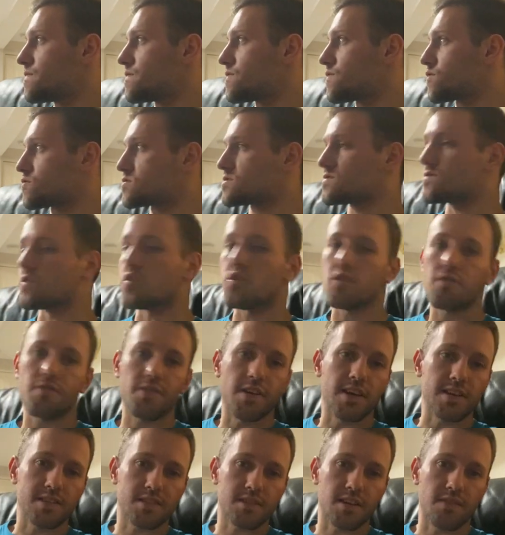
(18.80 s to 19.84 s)
First of all,
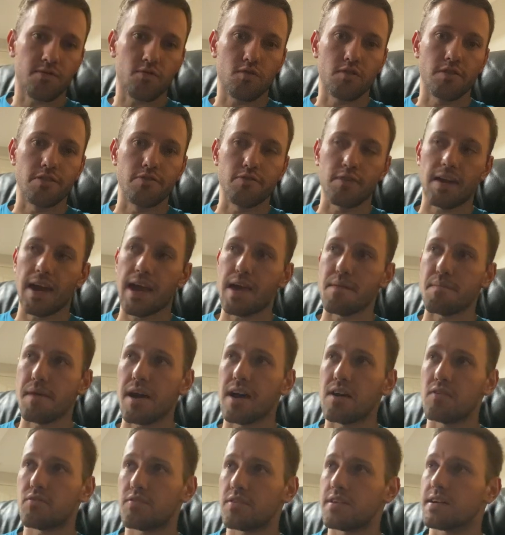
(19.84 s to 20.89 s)
thanks to everyone who came
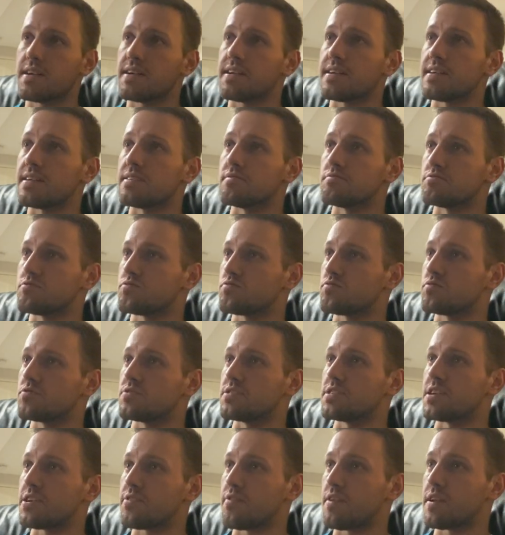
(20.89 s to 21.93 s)
out. It was
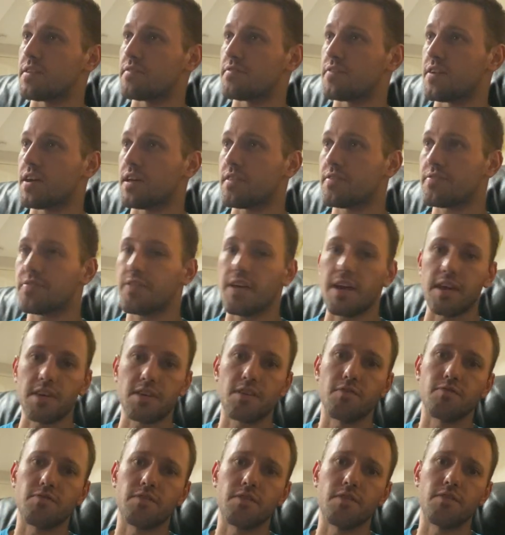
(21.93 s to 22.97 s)
really a great event. Thank
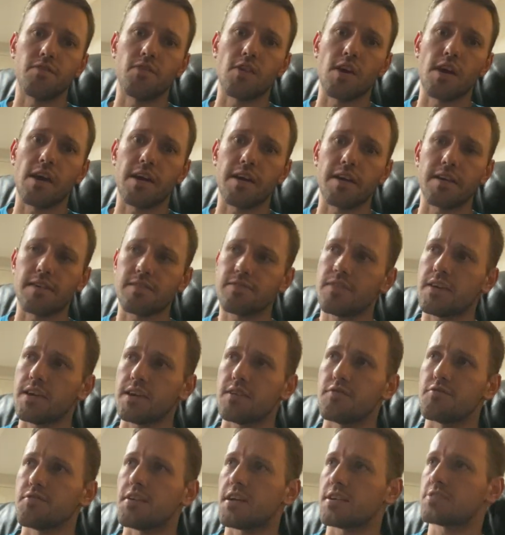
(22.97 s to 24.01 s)
you, TVA. Thank
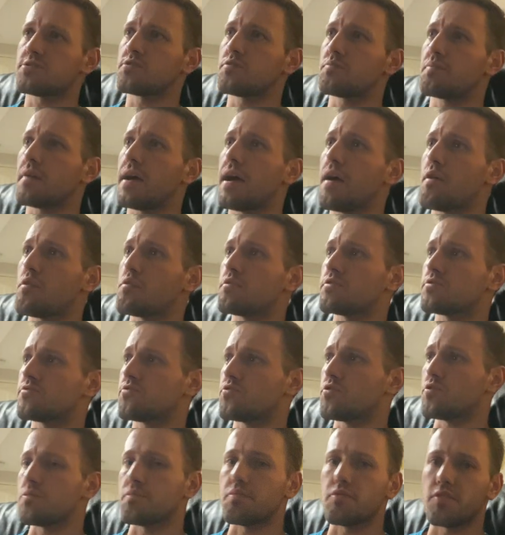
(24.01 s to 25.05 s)
you, Dexter Powers,
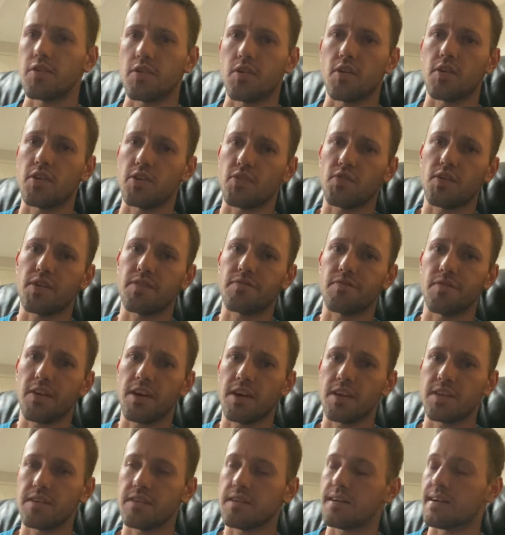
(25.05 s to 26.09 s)
for putting on a great
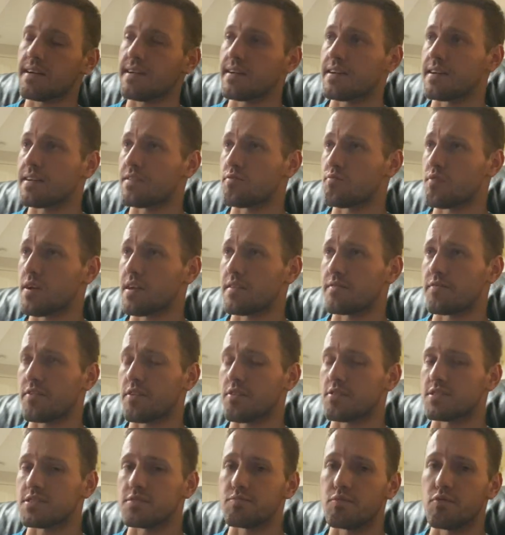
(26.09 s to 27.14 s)
event. It ran
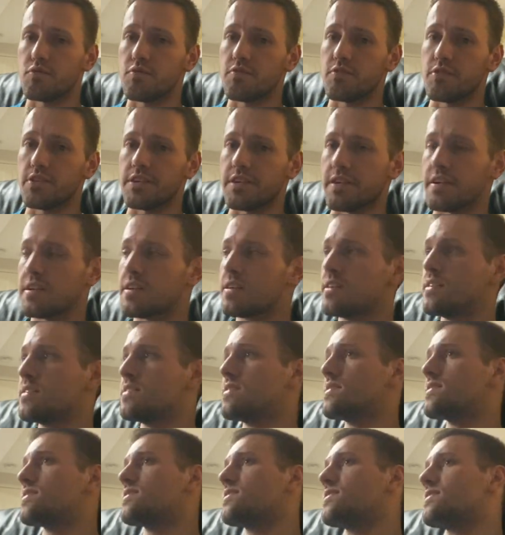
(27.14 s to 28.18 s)
very smoothly.
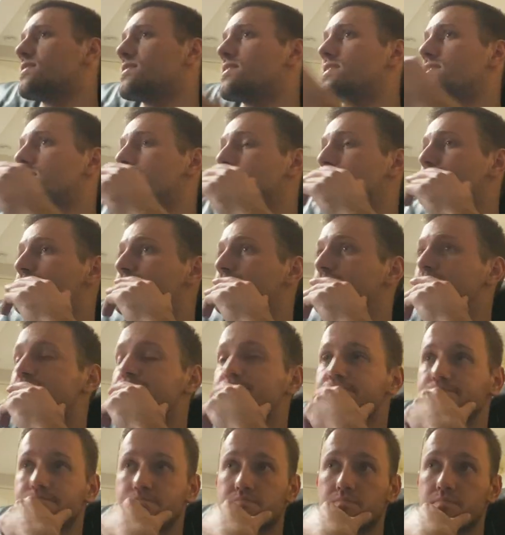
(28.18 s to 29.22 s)
Hopefully
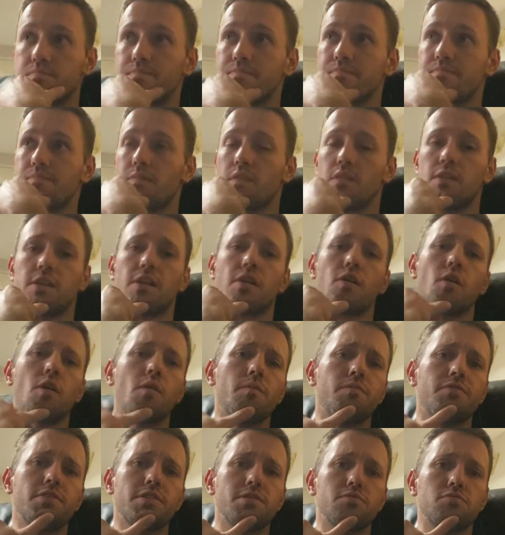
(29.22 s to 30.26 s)

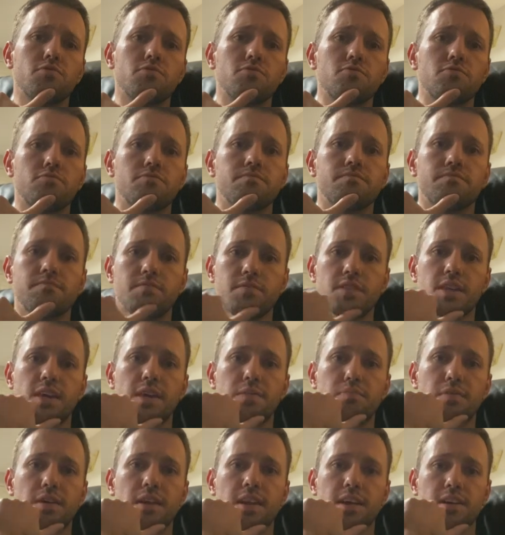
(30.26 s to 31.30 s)
we'll
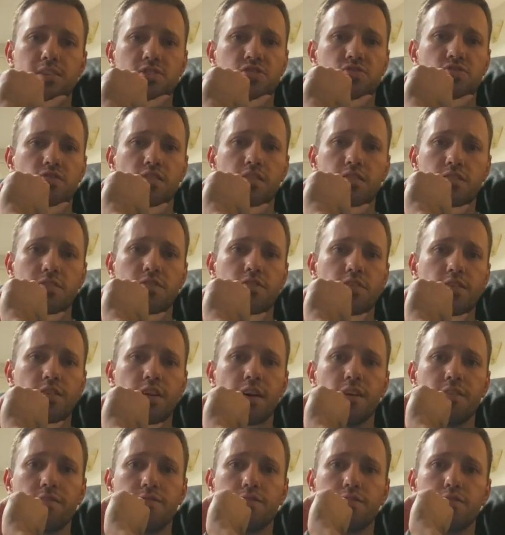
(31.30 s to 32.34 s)
keep getting a strong
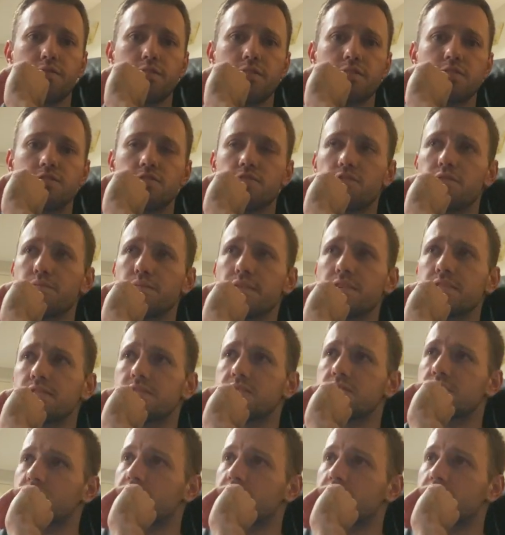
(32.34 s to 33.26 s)
turnout for these tournaments.